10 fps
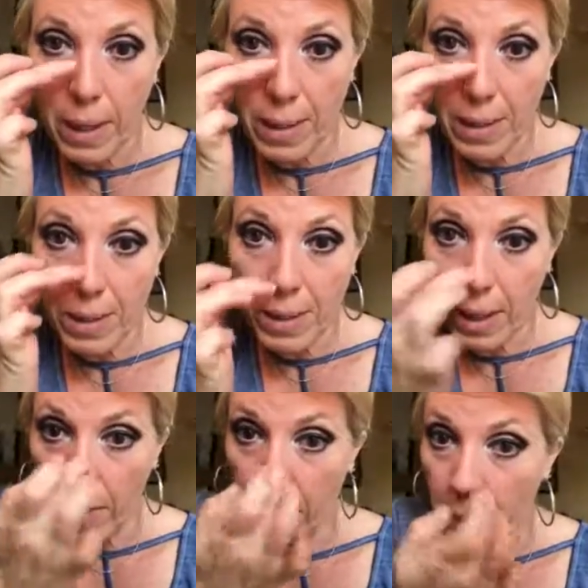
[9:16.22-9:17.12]
It doesn't
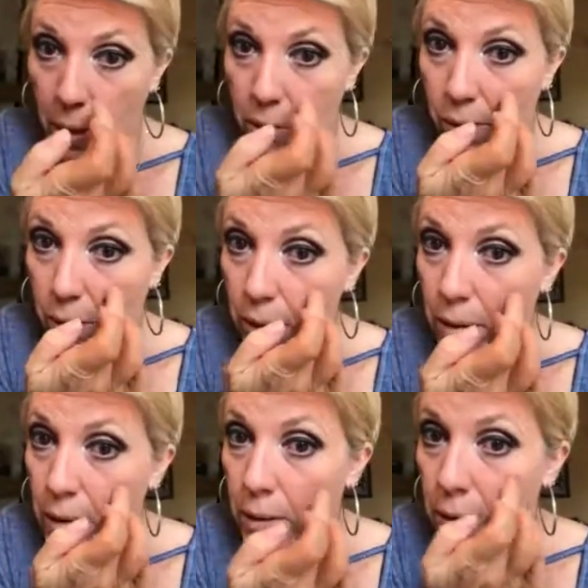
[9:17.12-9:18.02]
take very much of
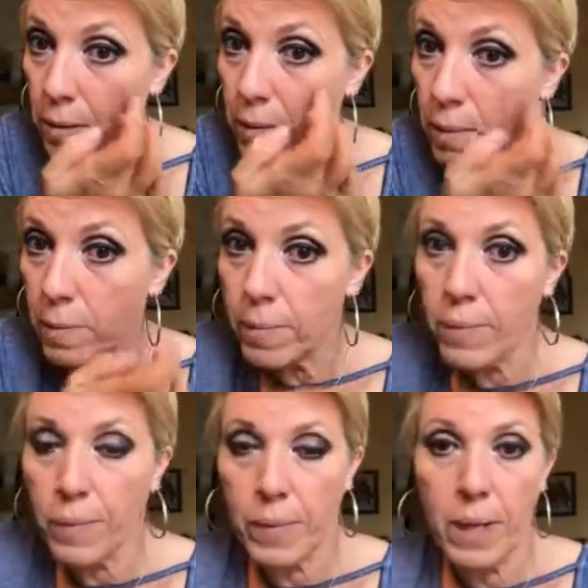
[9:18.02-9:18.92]
this.
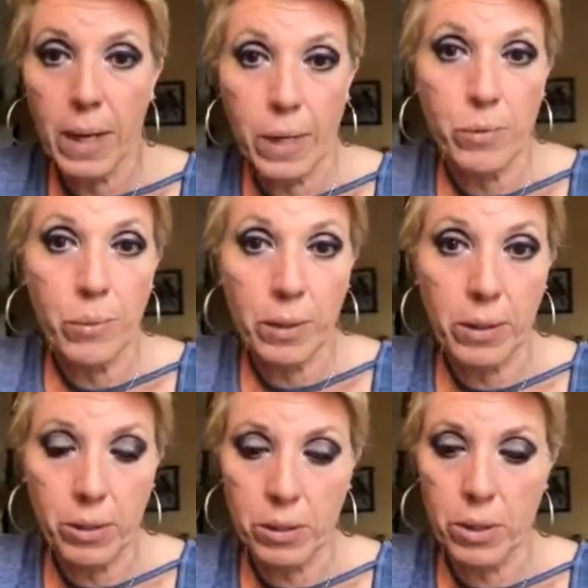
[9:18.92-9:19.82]
It's
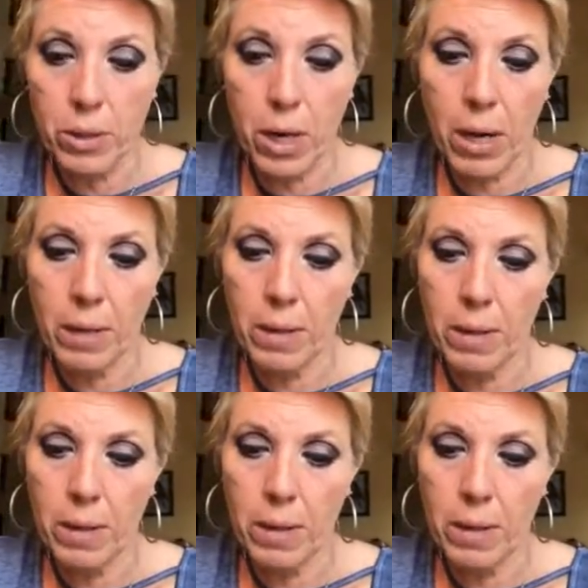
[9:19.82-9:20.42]
really just a dot.